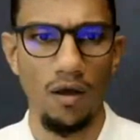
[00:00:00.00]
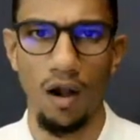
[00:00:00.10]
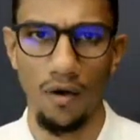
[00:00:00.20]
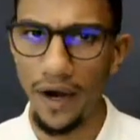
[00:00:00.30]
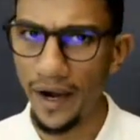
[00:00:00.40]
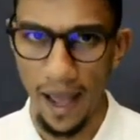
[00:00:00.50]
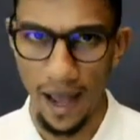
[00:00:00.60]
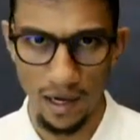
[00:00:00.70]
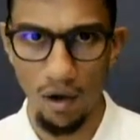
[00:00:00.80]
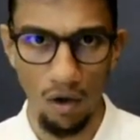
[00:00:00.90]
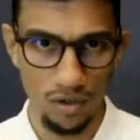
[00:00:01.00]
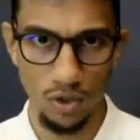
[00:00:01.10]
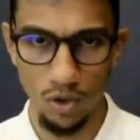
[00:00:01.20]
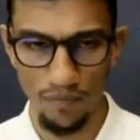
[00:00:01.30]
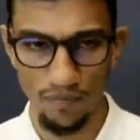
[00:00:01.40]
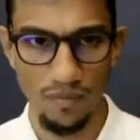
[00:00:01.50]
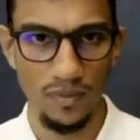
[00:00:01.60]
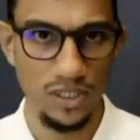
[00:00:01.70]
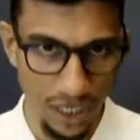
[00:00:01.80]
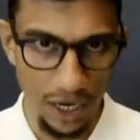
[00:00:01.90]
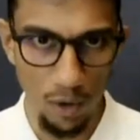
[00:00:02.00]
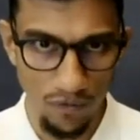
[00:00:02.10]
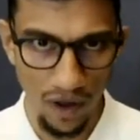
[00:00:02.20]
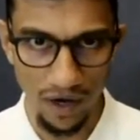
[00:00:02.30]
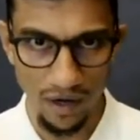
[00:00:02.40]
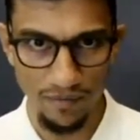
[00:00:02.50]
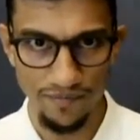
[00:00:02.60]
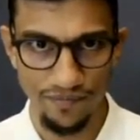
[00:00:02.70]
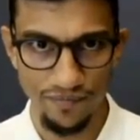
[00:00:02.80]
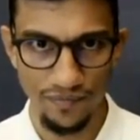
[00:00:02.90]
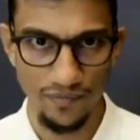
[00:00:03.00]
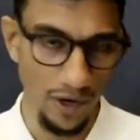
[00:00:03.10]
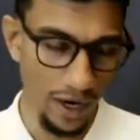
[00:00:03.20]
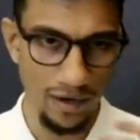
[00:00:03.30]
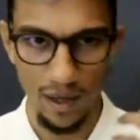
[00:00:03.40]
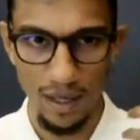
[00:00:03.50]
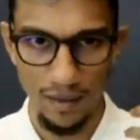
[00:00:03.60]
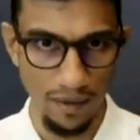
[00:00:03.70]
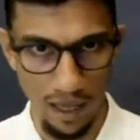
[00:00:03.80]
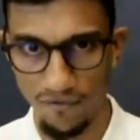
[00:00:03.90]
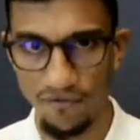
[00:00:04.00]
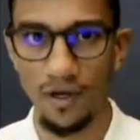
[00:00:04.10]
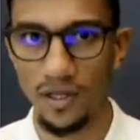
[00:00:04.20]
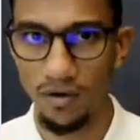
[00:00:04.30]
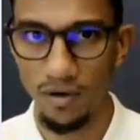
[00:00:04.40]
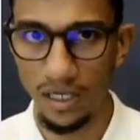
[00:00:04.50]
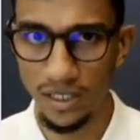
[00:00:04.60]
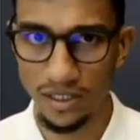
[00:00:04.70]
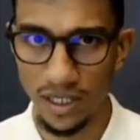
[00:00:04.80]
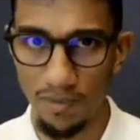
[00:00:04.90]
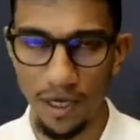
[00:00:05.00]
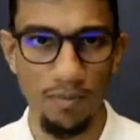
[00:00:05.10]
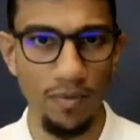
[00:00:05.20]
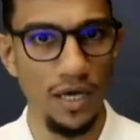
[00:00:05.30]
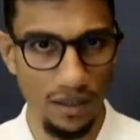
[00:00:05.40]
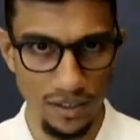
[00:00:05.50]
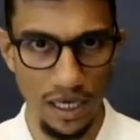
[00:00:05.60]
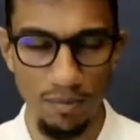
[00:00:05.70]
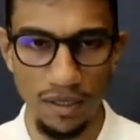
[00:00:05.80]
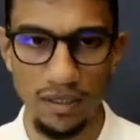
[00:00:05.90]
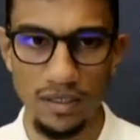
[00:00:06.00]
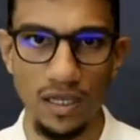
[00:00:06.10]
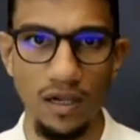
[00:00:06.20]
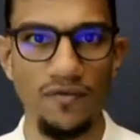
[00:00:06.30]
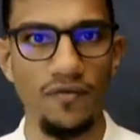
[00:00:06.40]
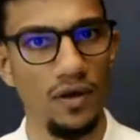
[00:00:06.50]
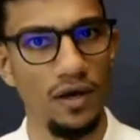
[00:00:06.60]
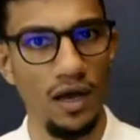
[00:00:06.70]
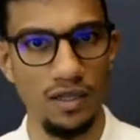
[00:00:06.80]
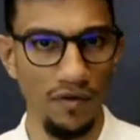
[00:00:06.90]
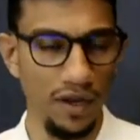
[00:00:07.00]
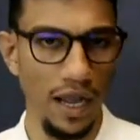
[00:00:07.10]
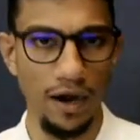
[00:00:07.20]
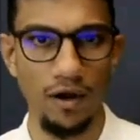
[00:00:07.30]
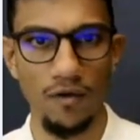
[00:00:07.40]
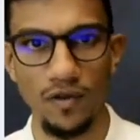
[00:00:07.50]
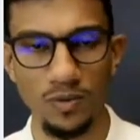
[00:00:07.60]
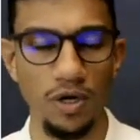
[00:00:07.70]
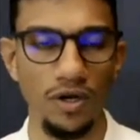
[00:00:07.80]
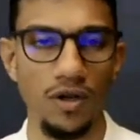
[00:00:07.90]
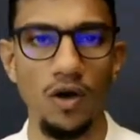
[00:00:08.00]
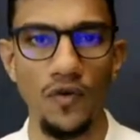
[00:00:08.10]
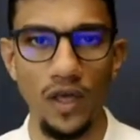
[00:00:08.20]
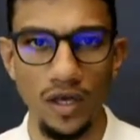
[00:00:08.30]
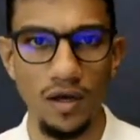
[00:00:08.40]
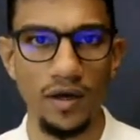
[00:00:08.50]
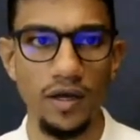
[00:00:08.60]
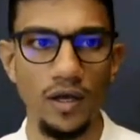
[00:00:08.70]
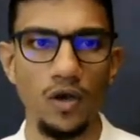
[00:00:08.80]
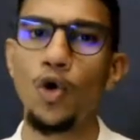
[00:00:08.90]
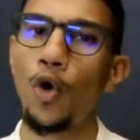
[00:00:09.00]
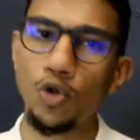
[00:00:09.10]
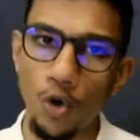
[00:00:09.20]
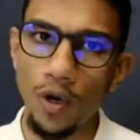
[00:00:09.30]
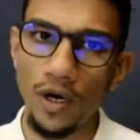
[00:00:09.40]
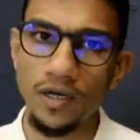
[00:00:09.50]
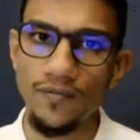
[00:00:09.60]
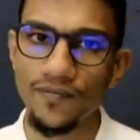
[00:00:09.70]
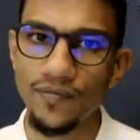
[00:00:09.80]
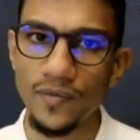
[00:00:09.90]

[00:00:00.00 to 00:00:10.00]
All right. And also stay notified, right? There are further releases coming up in the same month itself at the very end of this particular week. Go through it.